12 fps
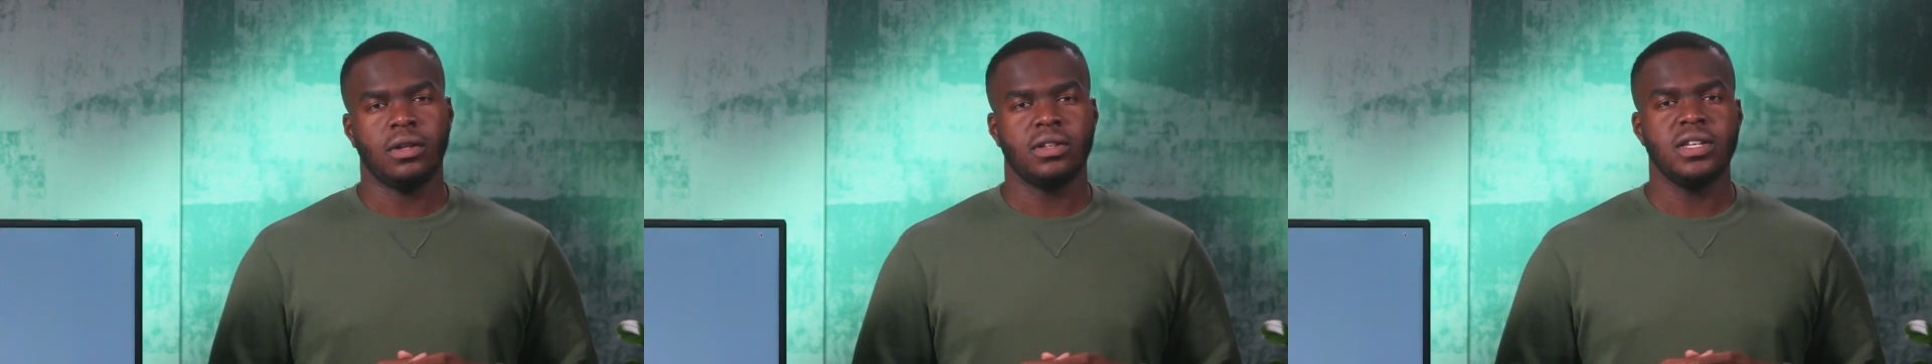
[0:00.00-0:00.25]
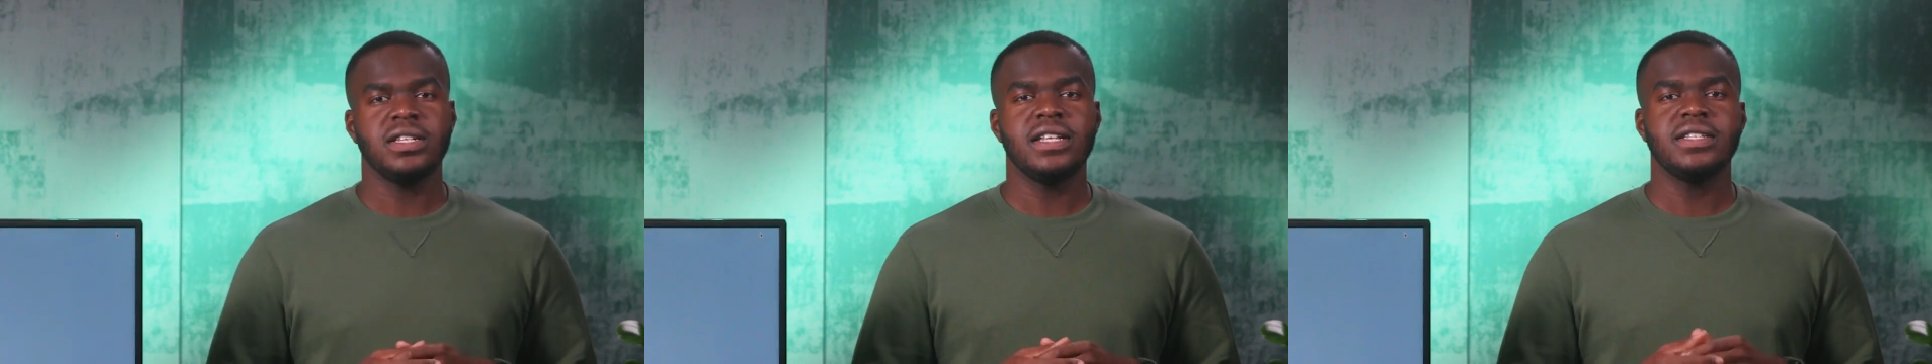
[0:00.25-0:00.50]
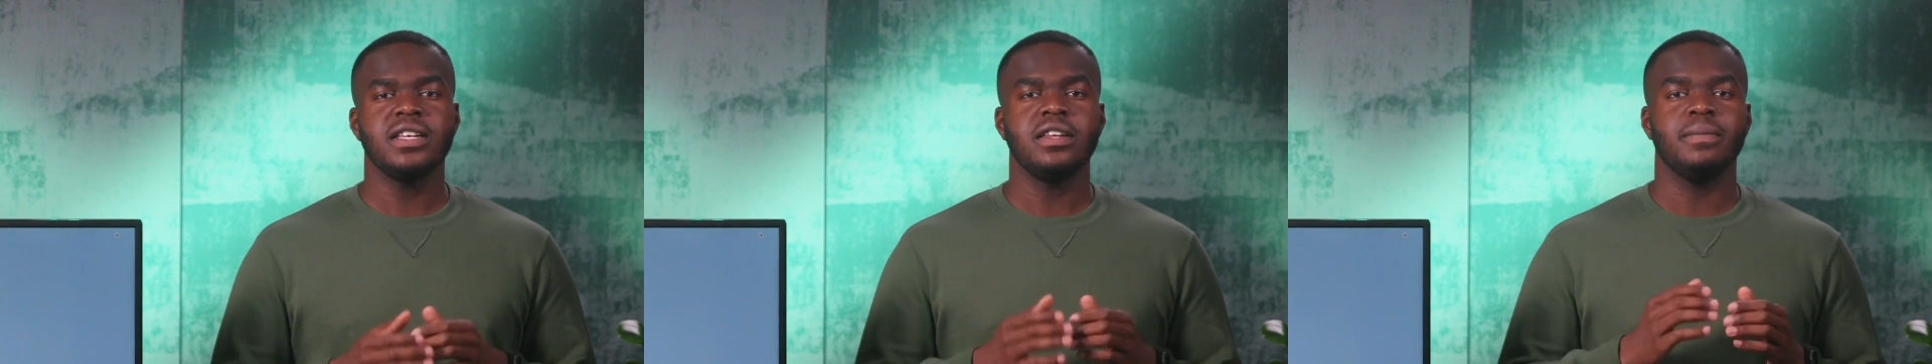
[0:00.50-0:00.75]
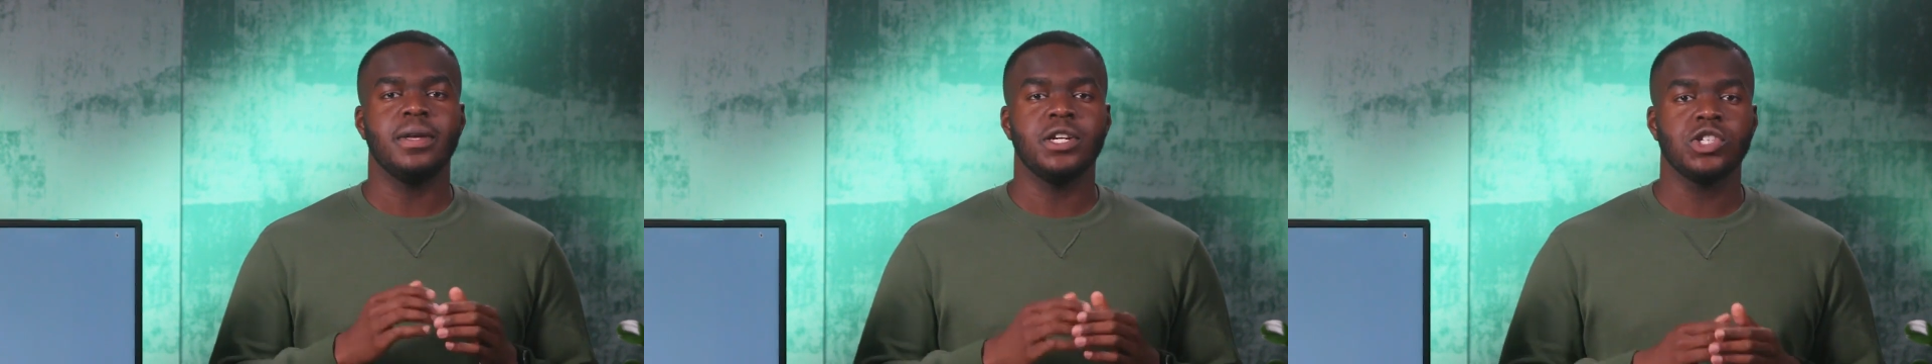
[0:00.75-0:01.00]
This lets the
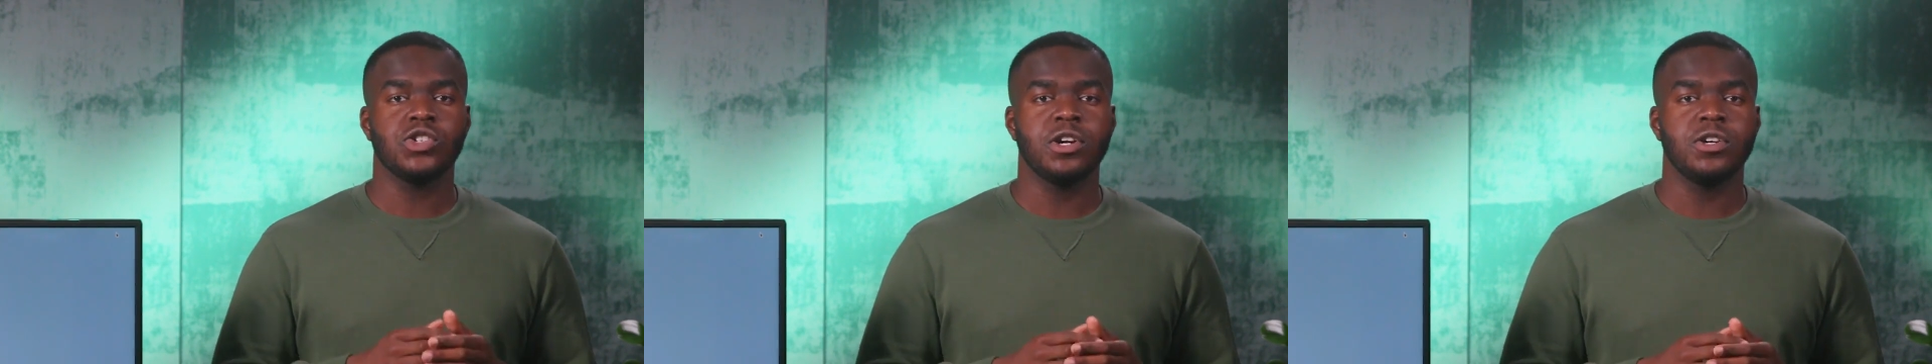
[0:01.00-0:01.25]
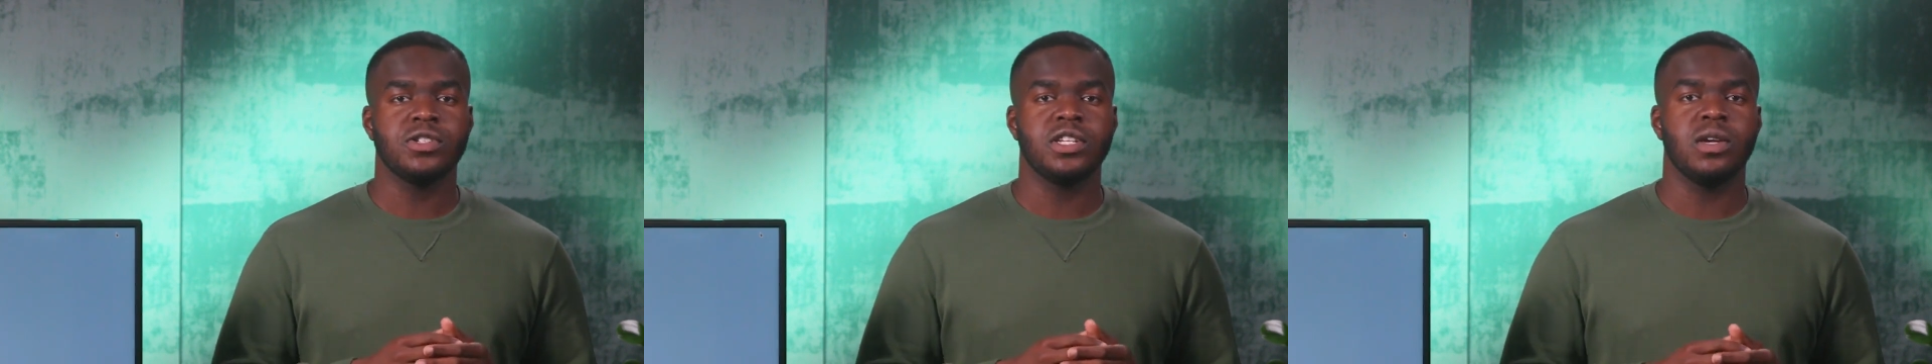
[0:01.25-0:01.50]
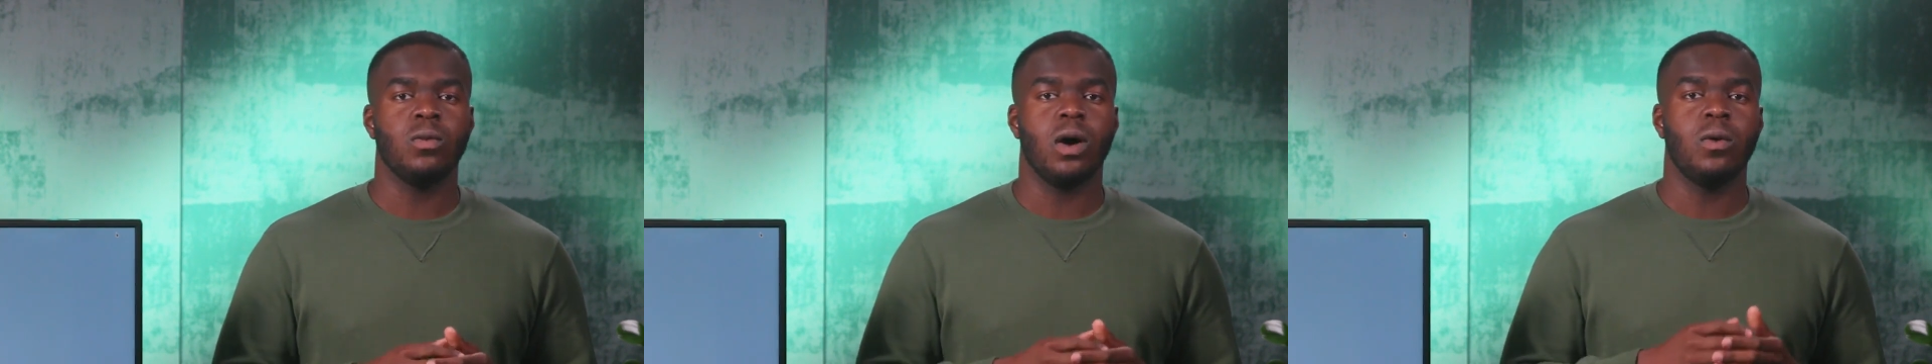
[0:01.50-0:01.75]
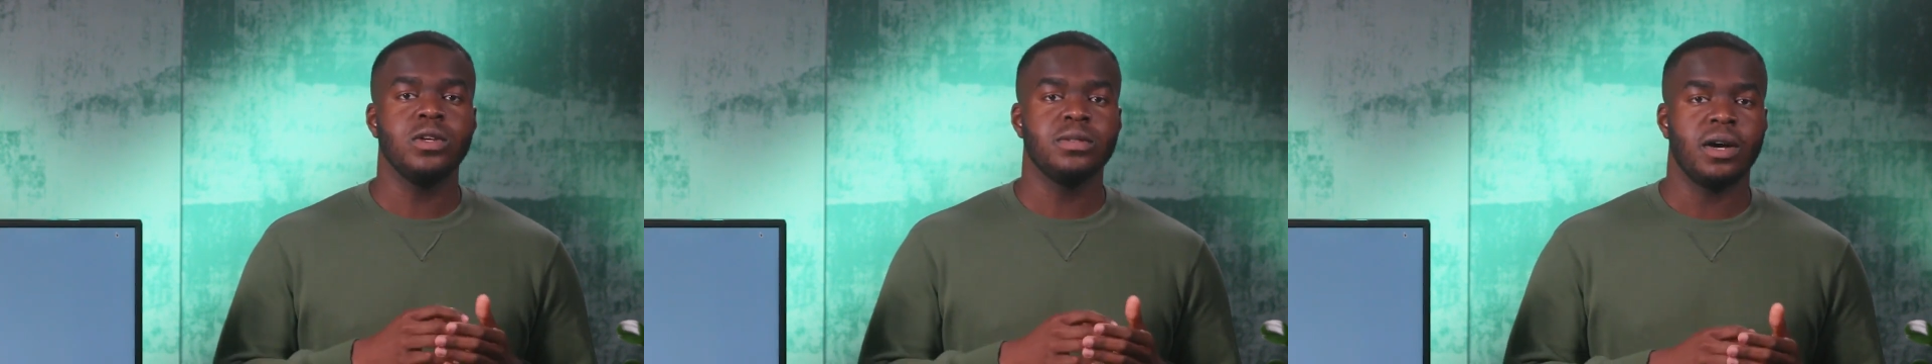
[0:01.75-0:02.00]
administrator see
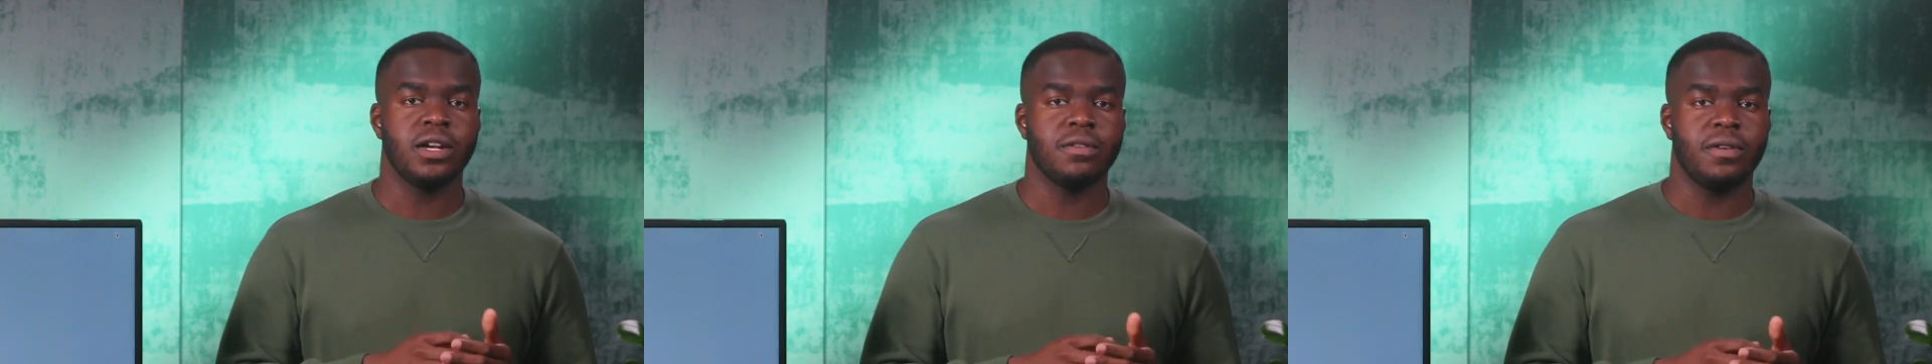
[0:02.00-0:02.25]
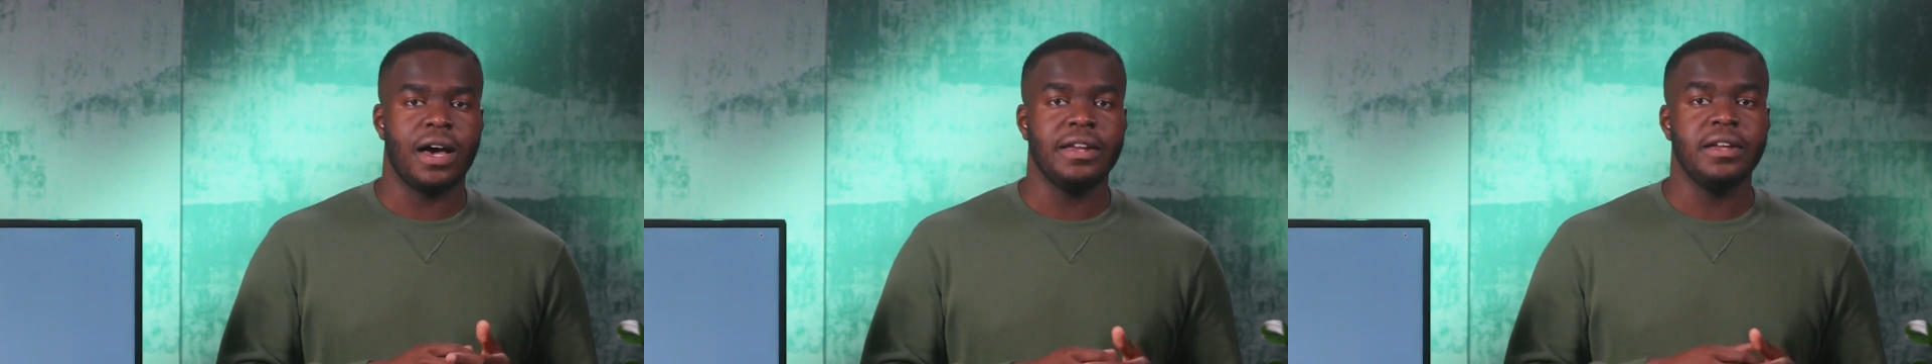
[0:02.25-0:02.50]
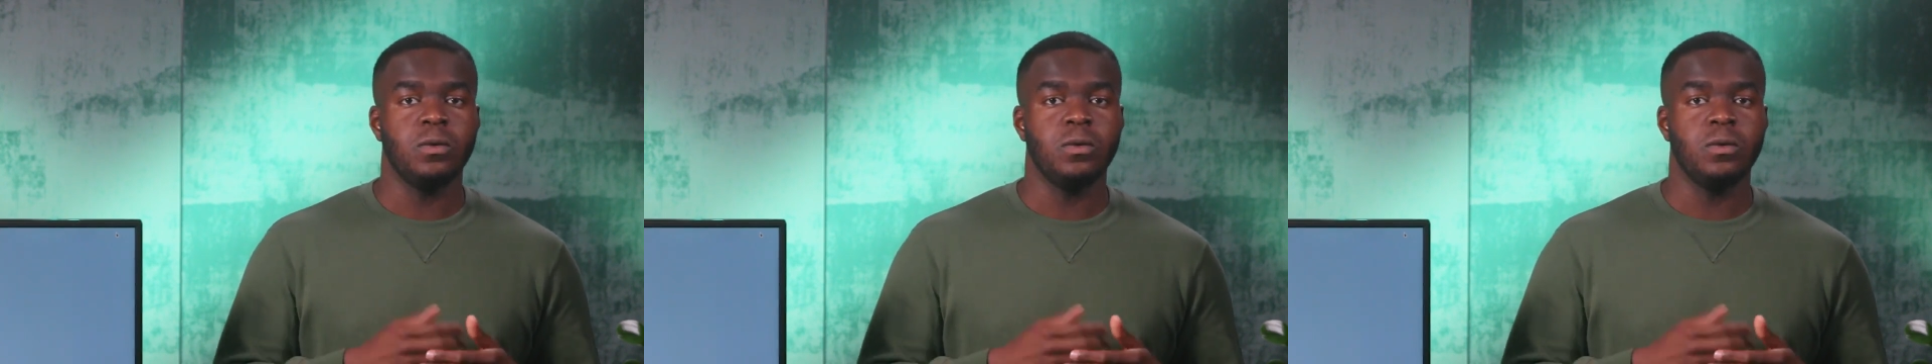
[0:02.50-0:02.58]
what was modified